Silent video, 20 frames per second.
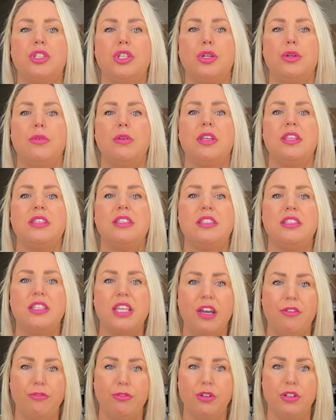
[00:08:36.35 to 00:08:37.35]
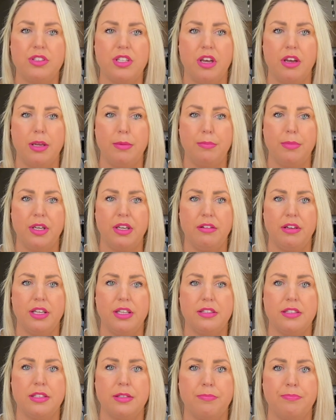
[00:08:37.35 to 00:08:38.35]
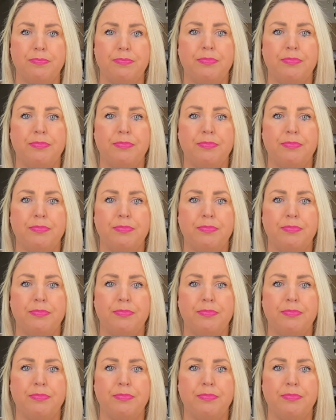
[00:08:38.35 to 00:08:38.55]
to several time periods.